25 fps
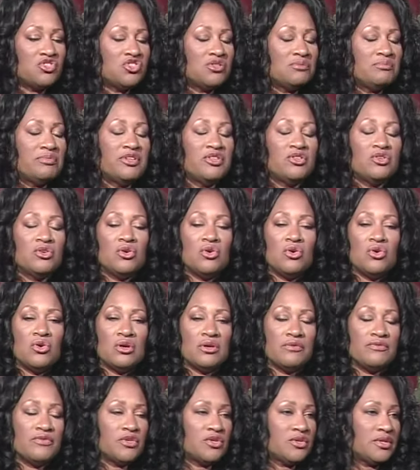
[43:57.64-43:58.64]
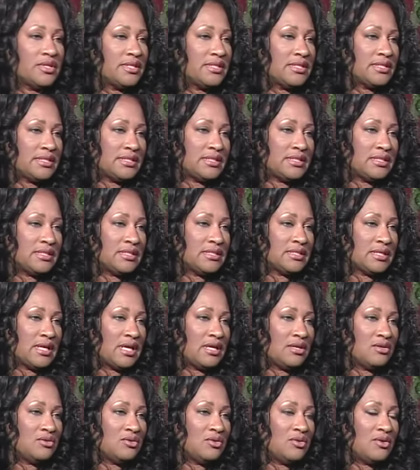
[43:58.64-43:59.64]
should be the core of your existence.
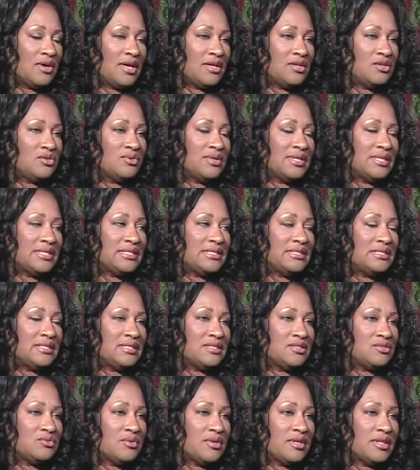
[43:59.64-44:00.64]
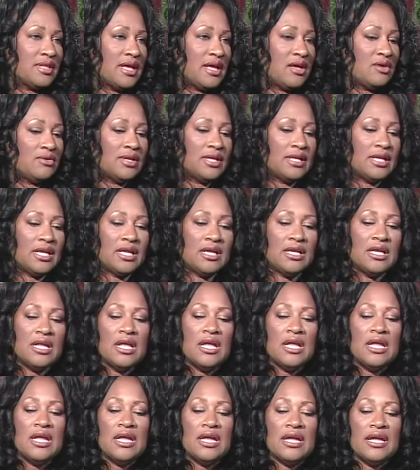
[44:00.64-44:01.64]
I don't know how you exist without it, and
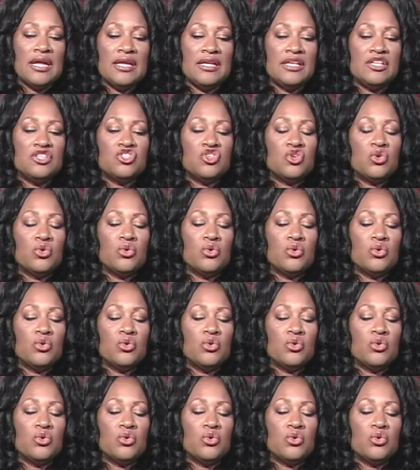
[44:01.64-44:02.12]
it is